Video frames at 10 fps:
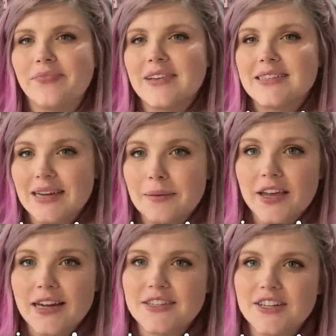
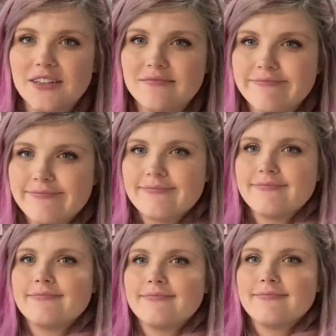Stabilizer
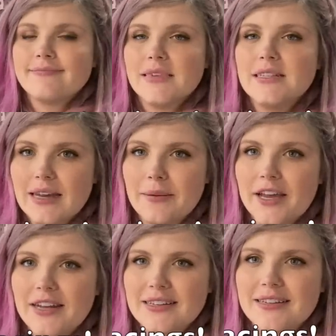
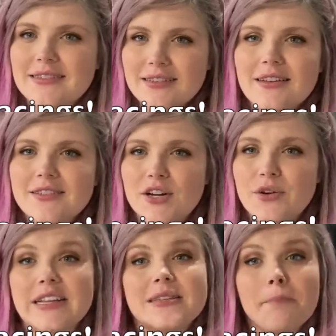stabilizes, so
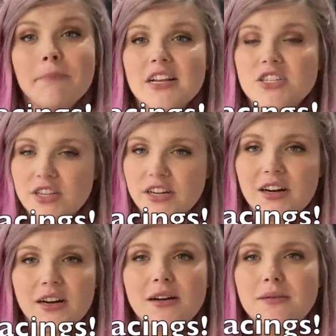it's much
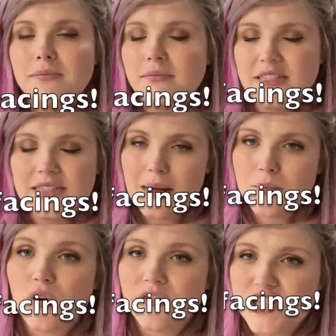thicker, it's got
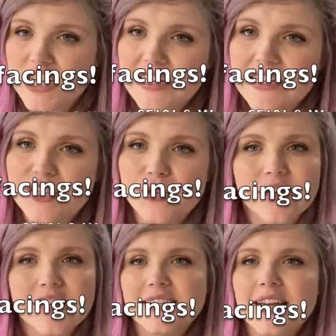more rigidity to
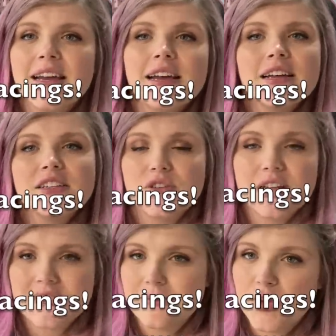it, So
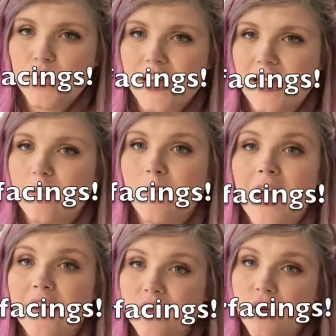that's something you want to keep in
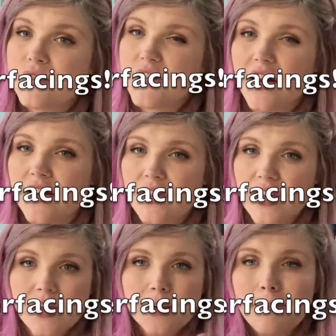mind. Those are
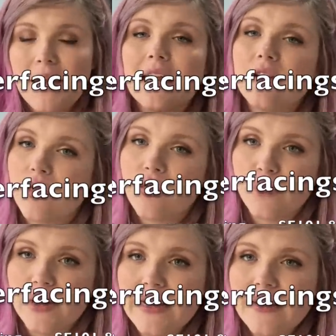the main
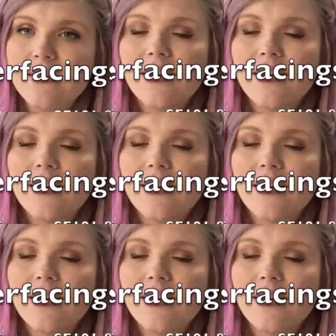three.